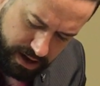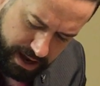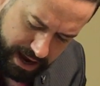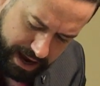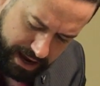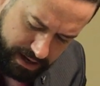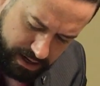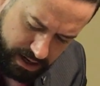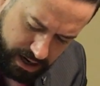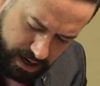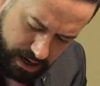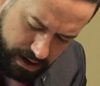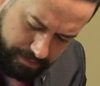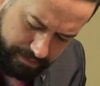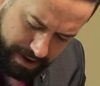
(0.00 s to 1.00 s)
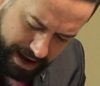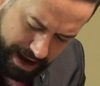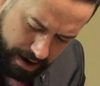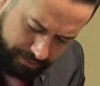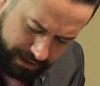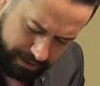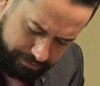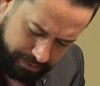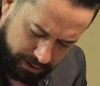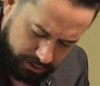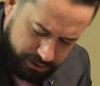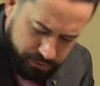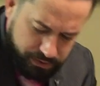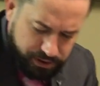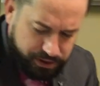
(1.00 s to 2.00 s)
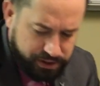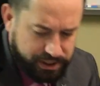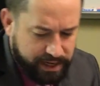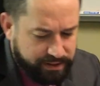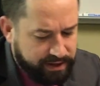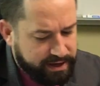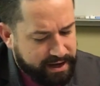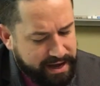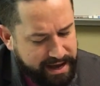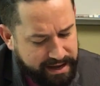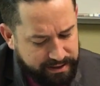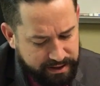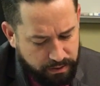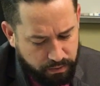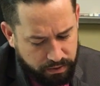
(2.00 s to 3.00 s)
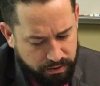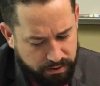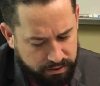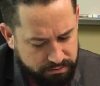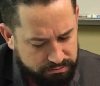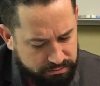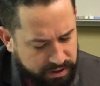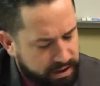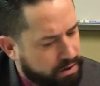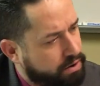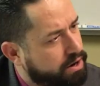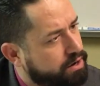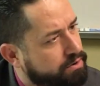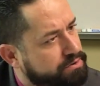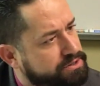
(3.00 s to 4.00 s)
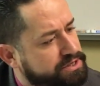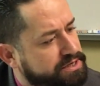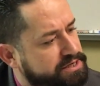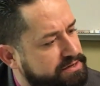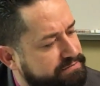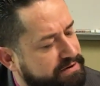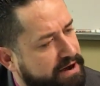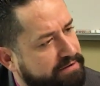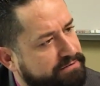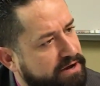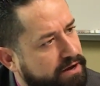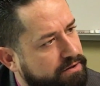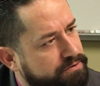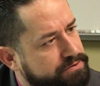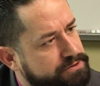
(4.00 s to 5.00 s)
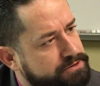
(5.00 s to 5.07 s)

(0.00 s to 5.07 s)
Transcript: And how many bills would you say that you had that were, $165?